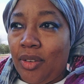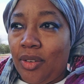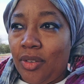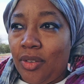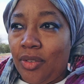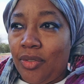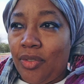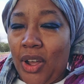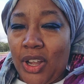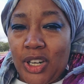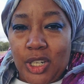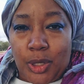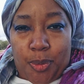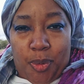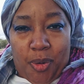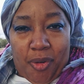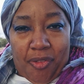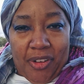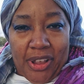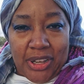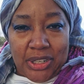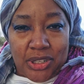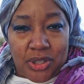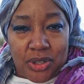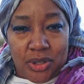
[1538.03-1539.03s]
find a
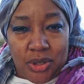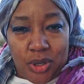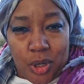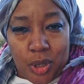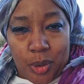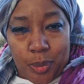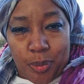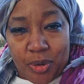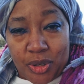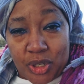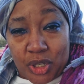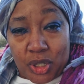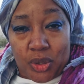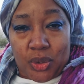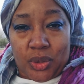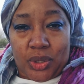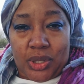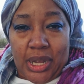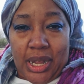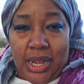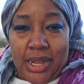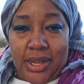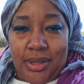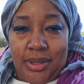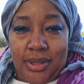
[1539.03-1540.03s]
professional
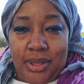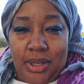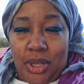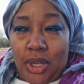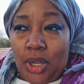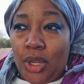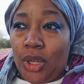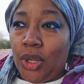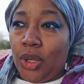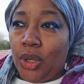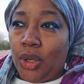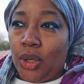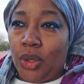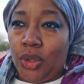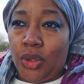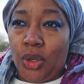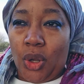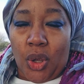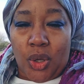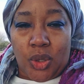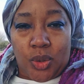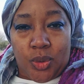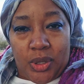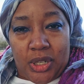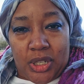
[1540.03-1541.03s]
producer who
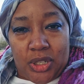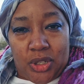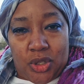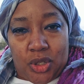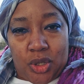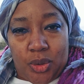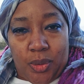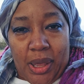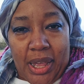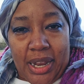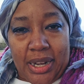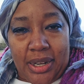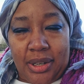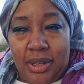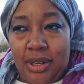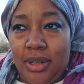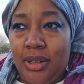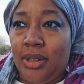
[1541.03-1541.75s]
knows what he's doing,